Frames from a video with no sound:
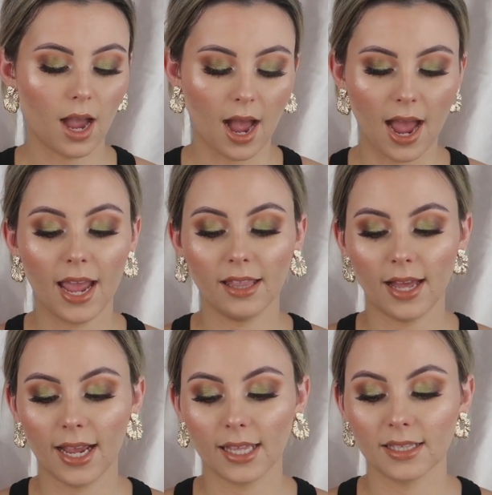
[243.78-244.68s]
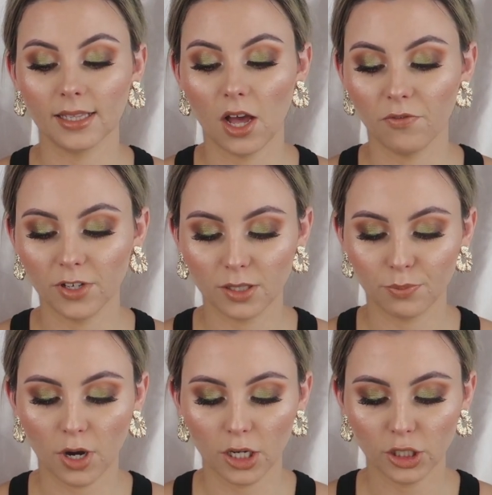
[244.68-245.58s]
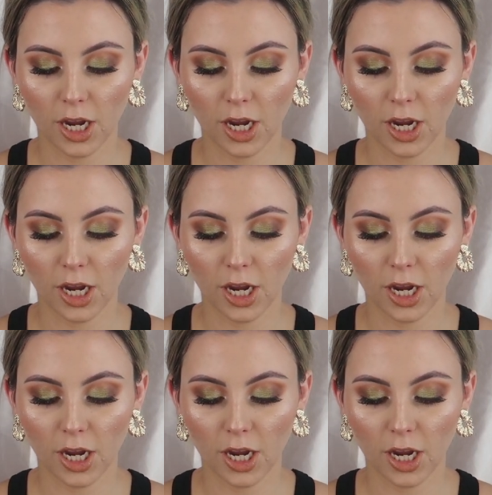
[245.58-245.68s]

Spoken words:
I like love this brush.